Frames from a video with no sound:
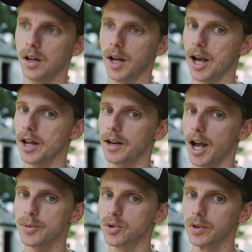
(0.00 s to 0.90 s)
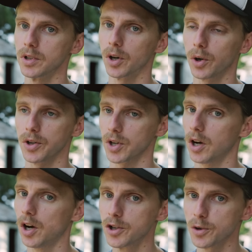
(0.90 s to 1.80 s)
at absolutely no cost,
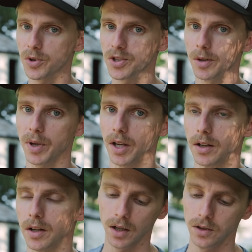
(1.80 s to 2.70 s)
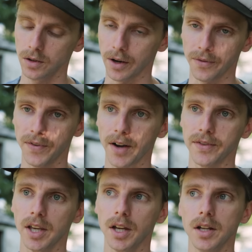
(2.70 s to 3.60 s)
100% paid. You'd have 5
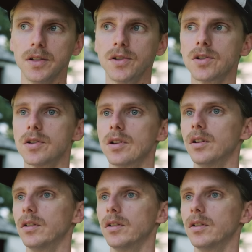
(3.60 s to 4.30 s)
kids